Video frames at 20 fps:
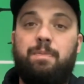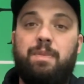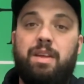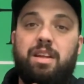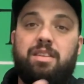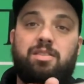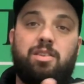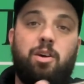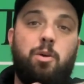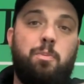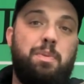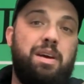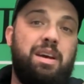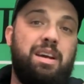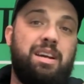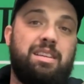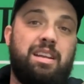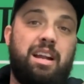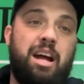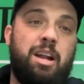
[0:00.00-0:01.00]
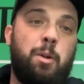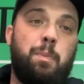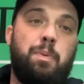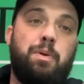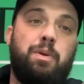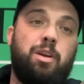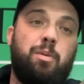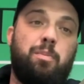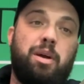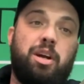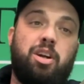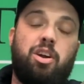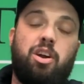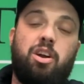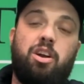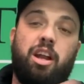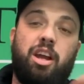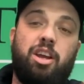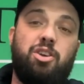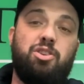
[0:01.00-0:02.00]
It's so big that I don't put it on my
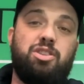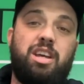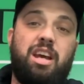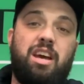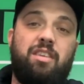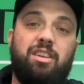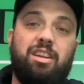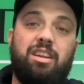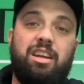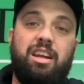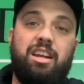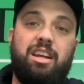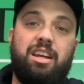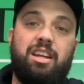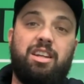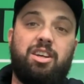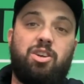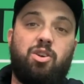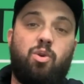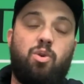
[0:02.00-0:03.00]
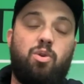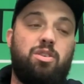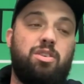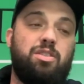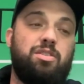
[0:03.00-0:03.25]
cart. I usually have it leaning in the corner